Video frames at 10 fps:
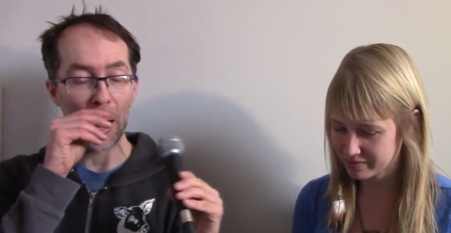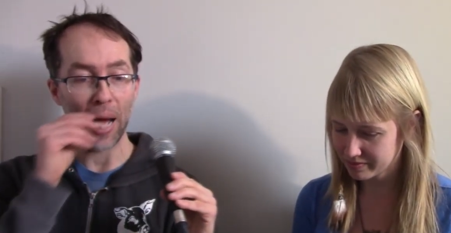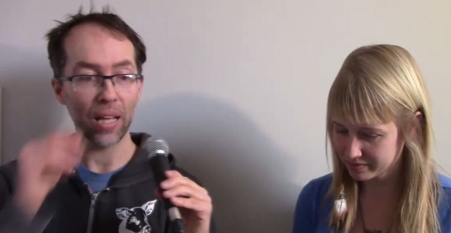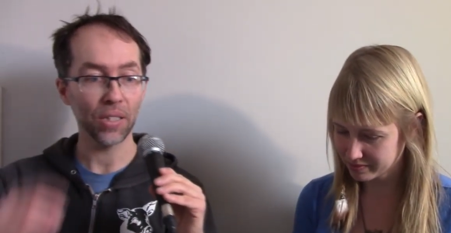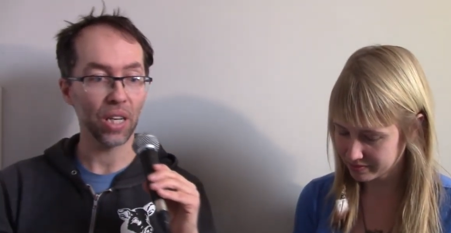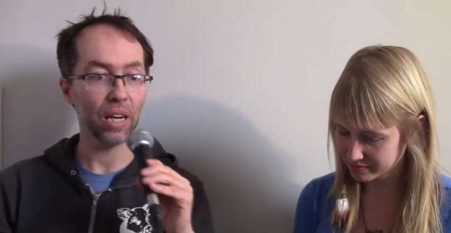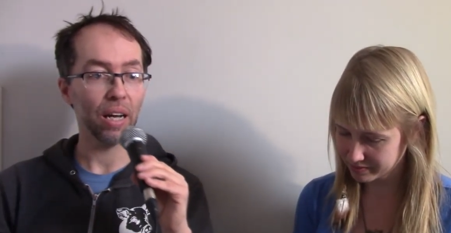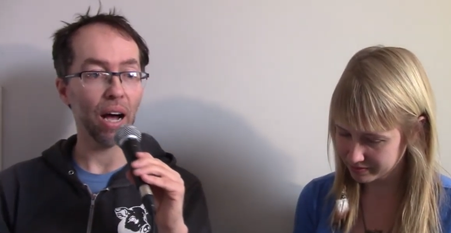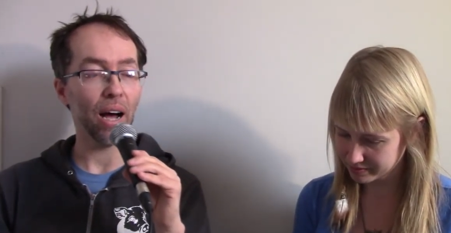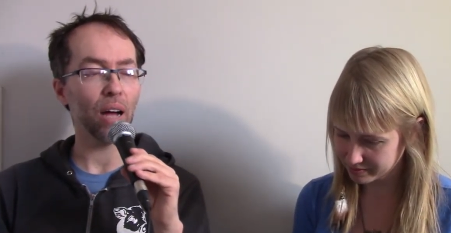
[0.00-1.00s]
Speaker 1: And
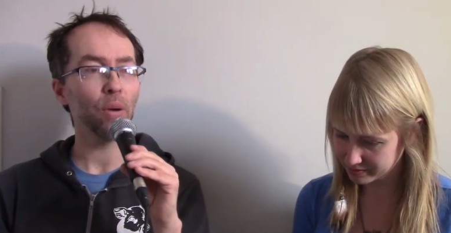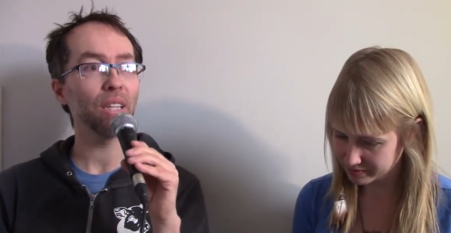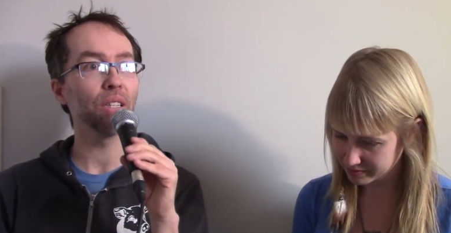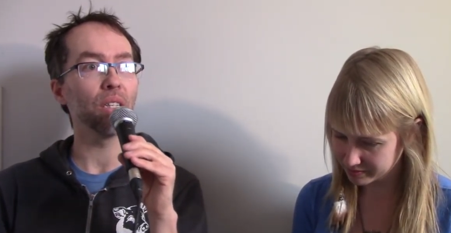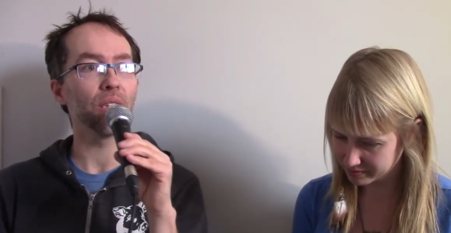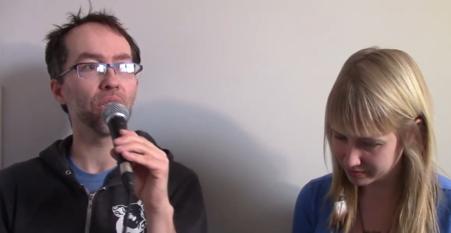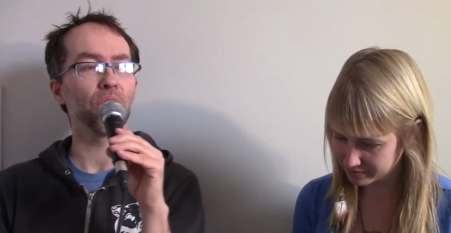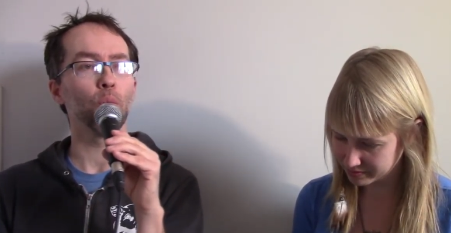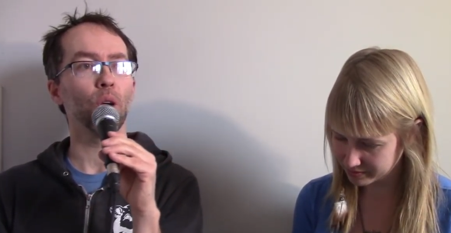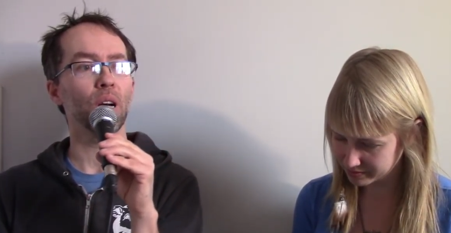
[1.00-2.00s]
I read
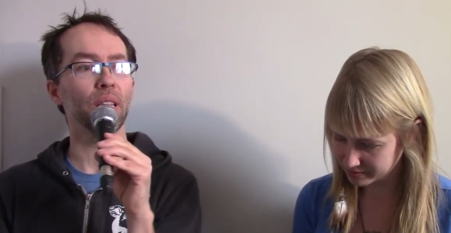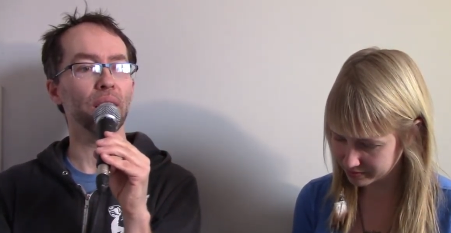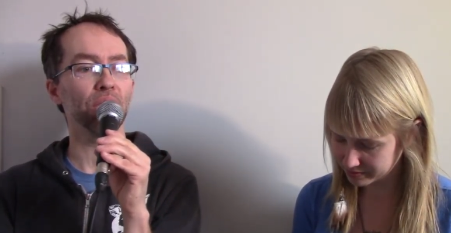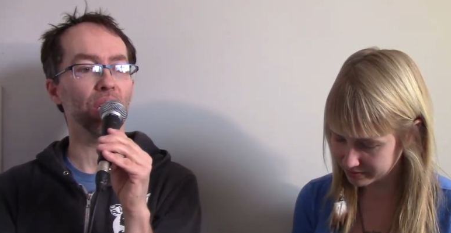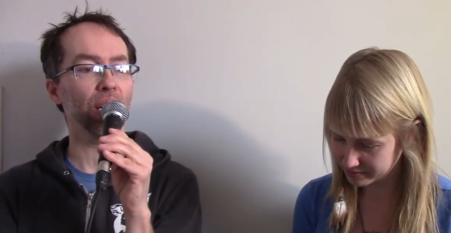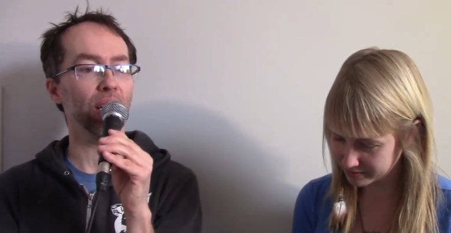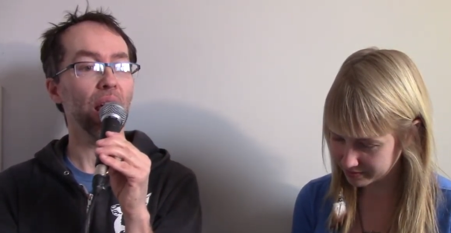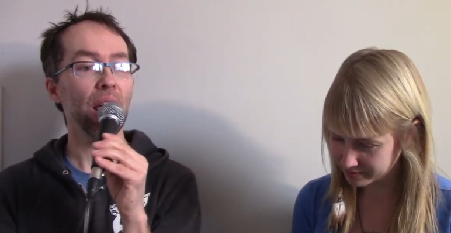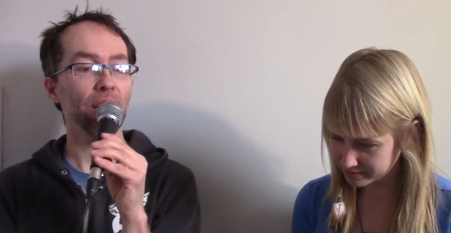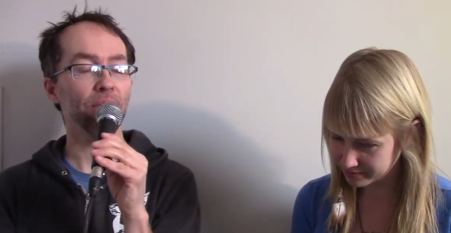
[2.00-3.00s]
somewhere
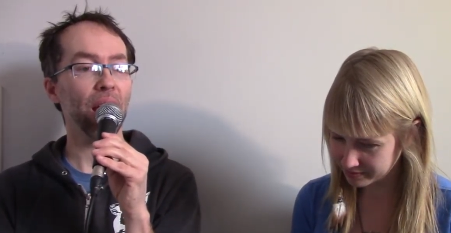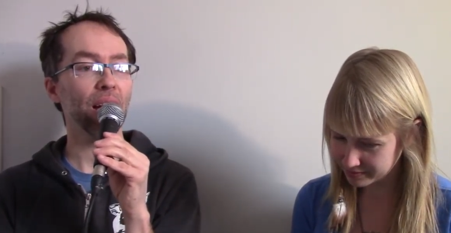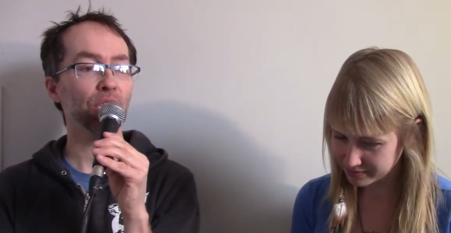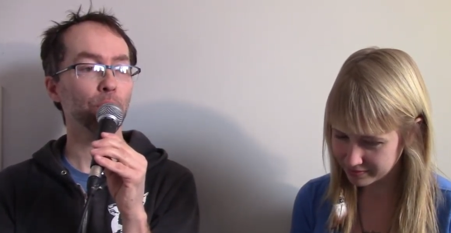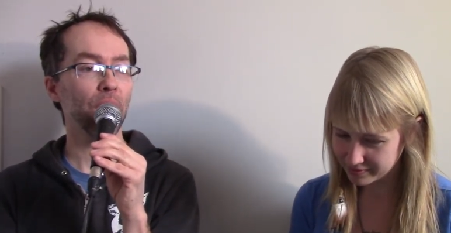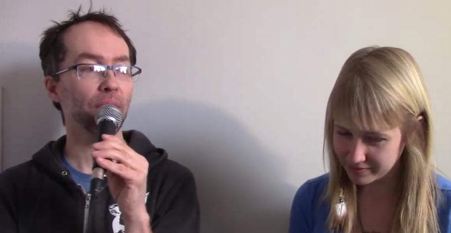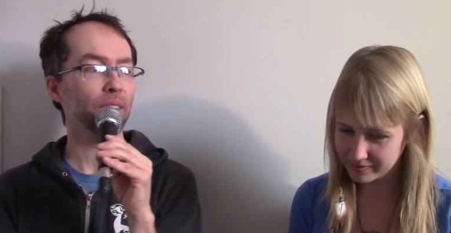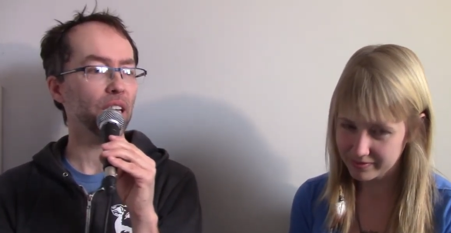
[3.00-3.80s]
that if they had to pay for